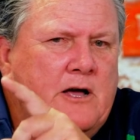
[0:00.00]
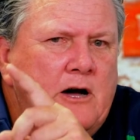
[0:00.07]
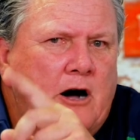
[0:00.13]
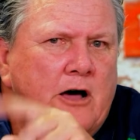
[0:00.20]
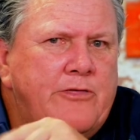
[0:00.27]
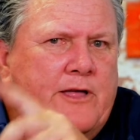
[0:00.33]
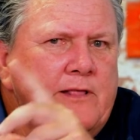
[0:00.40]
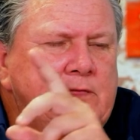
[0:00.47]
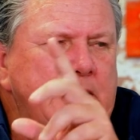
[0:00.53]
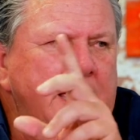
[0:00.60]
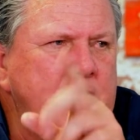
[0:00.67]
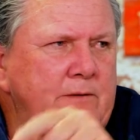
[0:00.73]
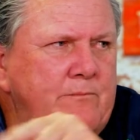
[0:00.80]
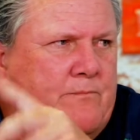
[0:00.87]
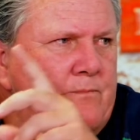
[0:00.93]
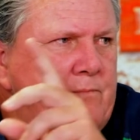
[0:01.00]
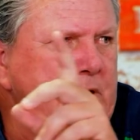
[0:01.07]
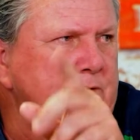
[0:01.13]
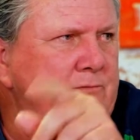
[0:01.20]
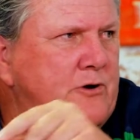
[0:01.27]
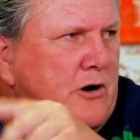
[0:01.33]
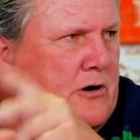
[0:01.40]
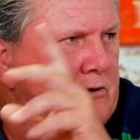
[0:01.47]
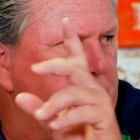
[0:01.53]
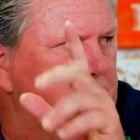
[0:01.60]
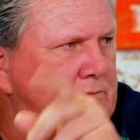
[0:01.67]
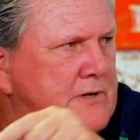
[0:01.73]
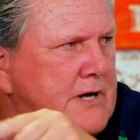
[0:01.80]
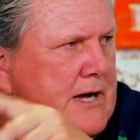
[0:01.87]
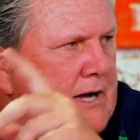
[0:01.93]
I think they've got
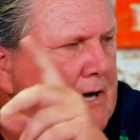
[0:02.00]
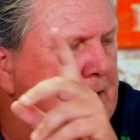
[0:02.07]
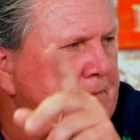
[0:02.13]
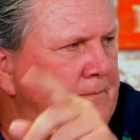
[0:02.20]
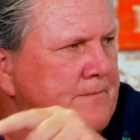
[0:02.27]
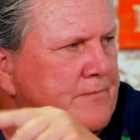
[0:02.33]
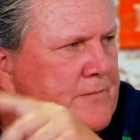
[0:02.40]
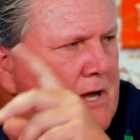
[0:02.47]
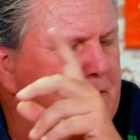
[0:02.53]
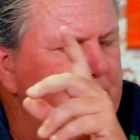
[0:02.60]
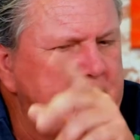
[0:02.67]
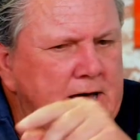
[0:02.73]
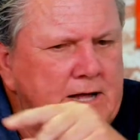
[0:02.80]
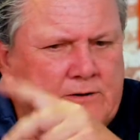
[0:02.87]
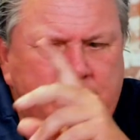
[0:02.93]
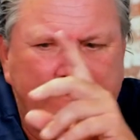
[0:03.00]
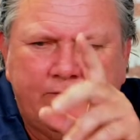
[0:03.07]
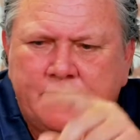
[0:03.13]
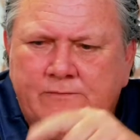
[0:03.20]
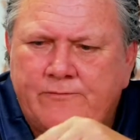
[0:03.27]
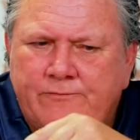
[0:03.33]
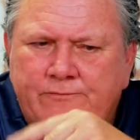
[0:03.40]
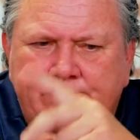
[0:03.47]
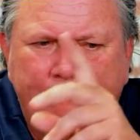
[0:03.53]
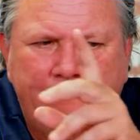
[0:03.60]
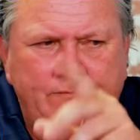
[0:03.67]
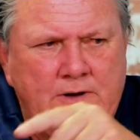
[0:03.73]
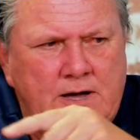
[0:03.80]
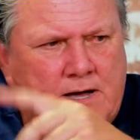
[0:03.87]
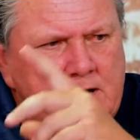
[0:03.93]
about
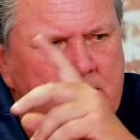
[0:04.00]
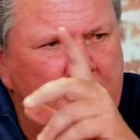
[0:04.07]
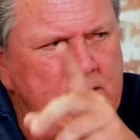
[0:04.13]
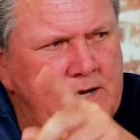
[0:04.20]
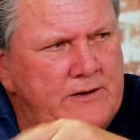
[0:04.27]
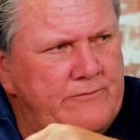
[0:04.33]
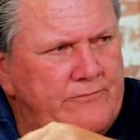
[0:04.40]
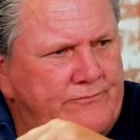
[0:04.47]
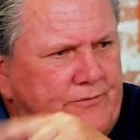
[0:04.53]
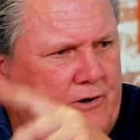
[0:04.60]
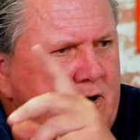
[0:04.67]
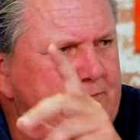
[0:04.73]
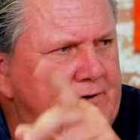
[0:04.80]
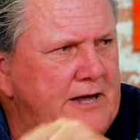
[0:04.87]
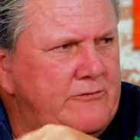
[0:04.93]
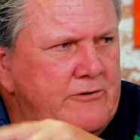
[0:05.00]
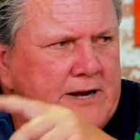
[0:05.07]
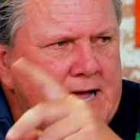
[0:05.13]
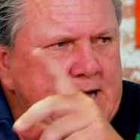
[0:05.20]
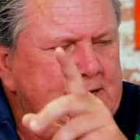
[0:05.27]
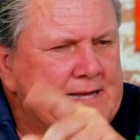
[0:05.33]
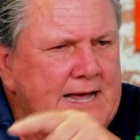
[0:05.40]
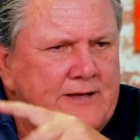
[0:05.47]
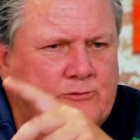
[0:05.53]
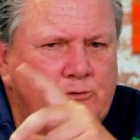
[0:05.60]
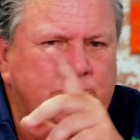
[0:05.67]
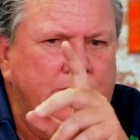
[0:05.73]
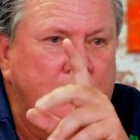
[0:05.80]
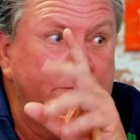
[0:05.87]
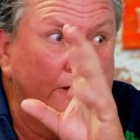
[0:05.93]
500 hectares or
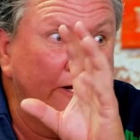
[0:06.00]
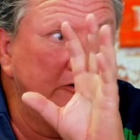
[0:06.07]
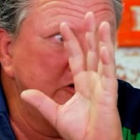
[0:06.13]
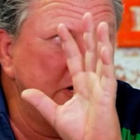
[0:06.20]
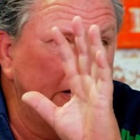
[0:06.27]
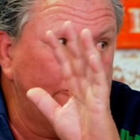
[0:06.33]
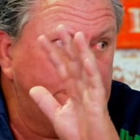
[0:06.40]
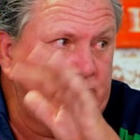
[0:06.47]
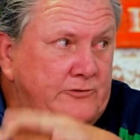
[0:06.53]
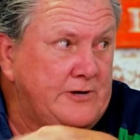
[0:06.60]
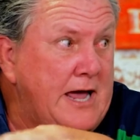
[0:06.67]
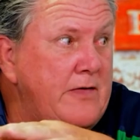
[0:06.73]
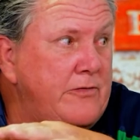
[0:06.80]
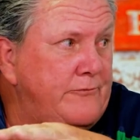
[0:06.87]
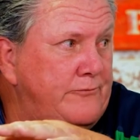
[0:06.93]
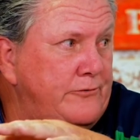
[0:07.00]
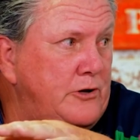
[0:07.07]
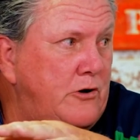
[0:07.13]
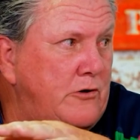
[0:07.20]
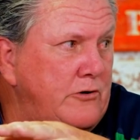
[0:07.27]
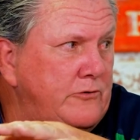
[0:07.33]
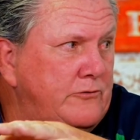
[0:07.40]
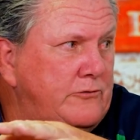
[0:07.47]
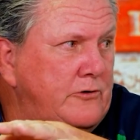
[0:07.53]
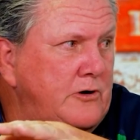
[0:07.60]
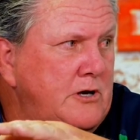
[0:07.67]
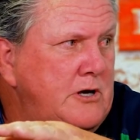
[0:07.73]
something just south of Florence.